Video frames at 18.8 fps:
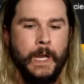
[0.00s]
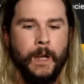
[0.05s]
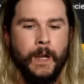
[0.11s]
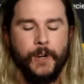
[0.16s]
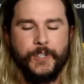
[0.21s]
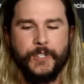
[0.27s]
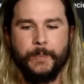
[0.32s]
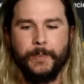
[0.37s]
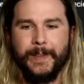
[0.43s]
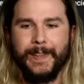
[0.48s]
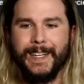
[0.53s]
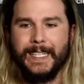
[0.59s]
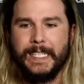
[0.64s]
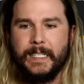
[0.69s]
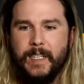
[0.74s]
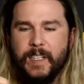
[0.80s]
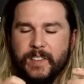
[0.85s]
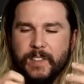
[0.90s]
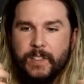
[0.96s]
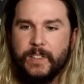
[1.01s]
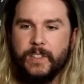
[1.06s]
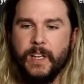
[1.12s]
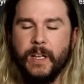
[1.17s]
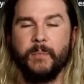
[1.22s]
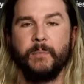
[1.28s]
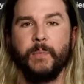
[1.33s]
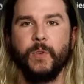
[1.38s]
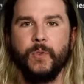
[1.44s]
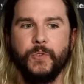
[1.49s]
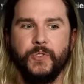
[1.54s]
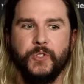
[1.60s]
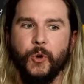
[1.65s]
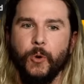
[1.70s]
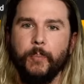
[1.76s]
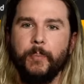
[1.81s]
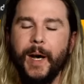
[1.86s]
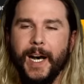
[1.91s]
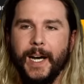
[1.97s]
are something that disassembles your
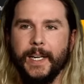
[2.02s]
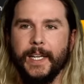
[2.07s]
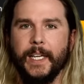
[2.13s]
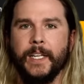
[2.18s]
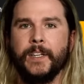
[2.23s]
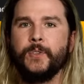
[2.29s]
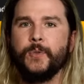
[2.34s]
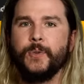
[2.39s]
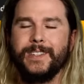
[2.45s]
body into its